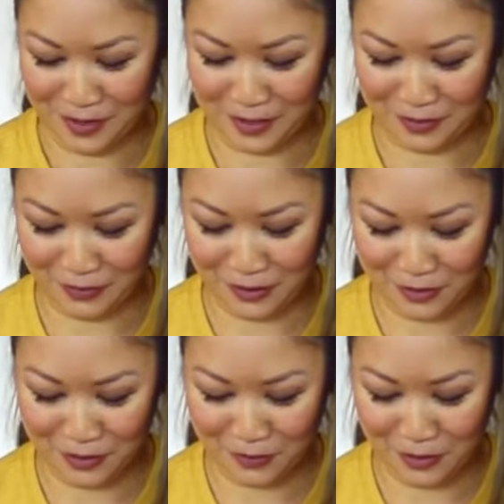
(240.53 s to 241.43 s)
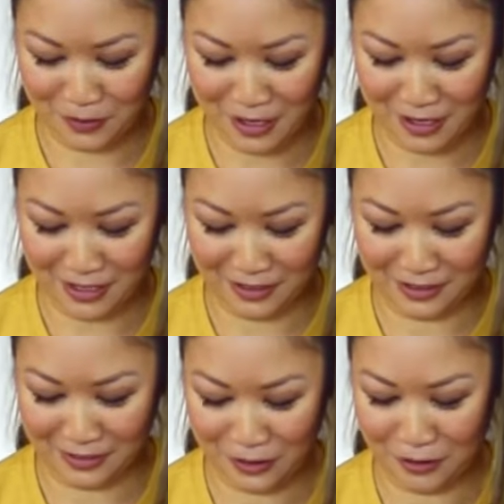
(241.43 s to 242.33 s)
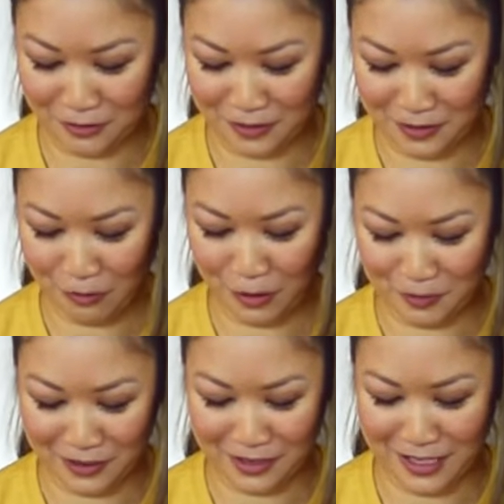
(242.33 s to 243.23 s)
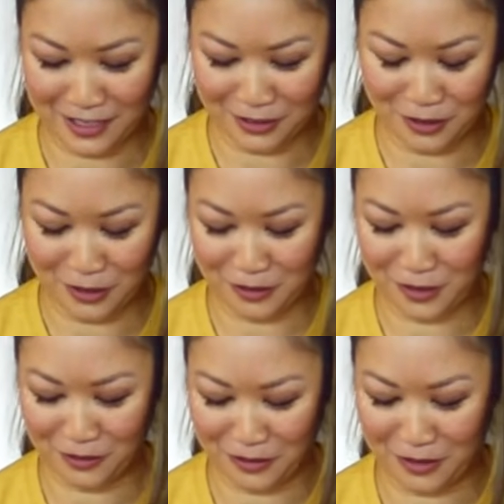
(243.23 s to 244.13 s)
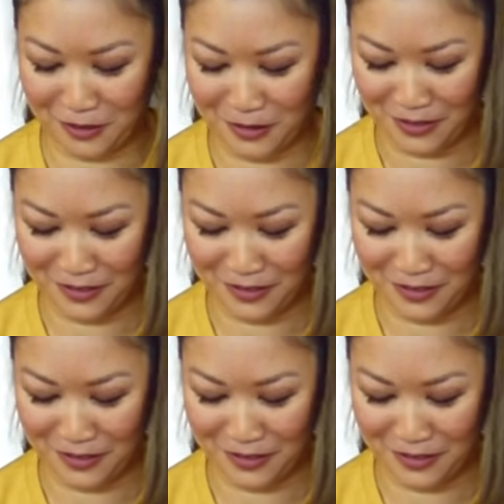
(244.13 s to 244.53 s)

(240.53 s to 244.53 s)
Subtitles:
So for those of you that work with a lot of dough, you'll know.